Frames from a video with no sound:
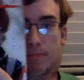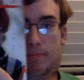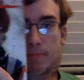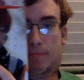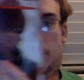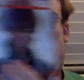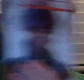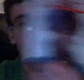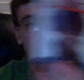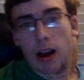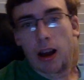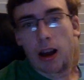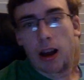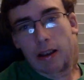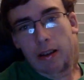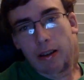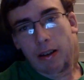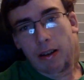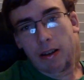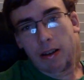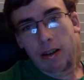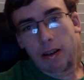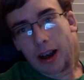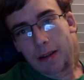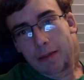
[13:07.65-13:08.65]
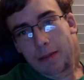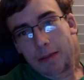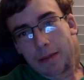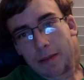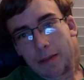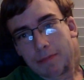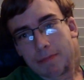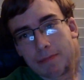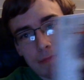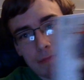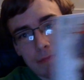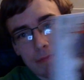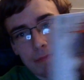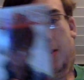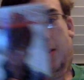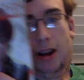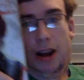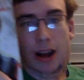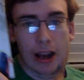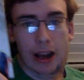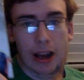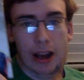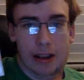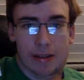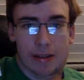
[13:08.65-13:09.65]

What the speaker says: My Hero hype. Right?